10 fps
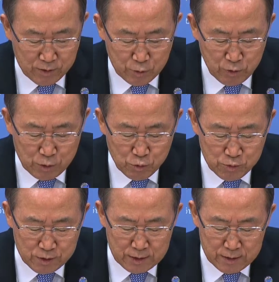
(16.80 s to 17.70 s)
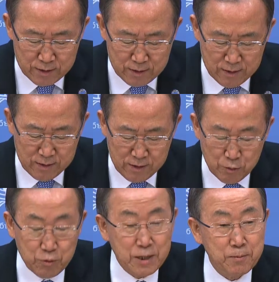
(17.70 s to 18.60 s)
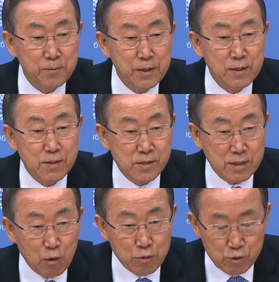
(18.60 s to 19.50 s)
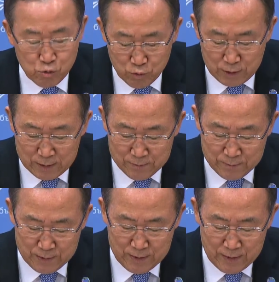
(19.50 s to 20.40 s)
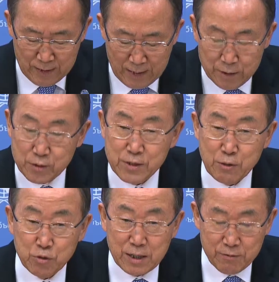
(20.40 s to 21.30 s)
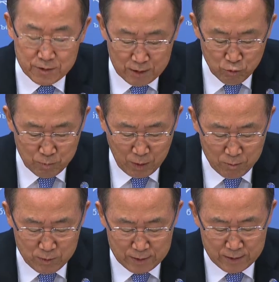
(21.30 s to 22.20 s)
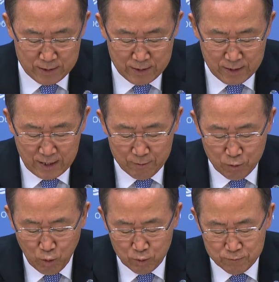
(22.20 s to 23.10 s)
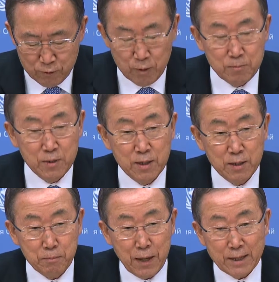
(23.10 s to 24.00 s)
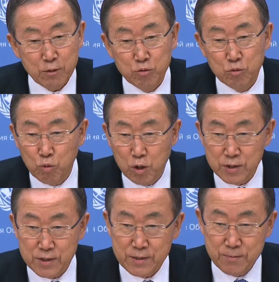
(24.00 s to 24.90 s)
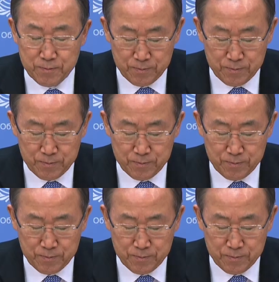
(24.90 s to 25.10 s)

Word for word: The situations in Syria, South Sudan, and the Central African Republic have gone from bad to worse.